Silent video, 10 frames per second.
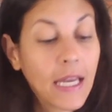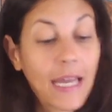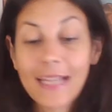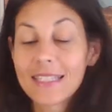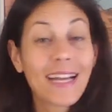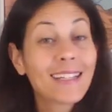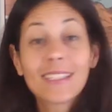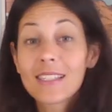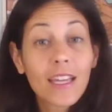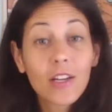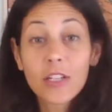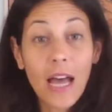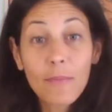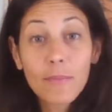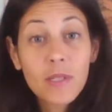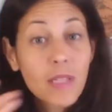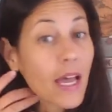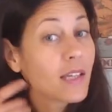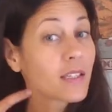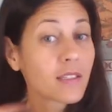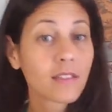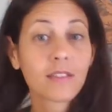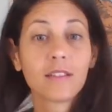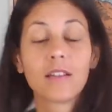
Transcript: It's not to say you're not possessed.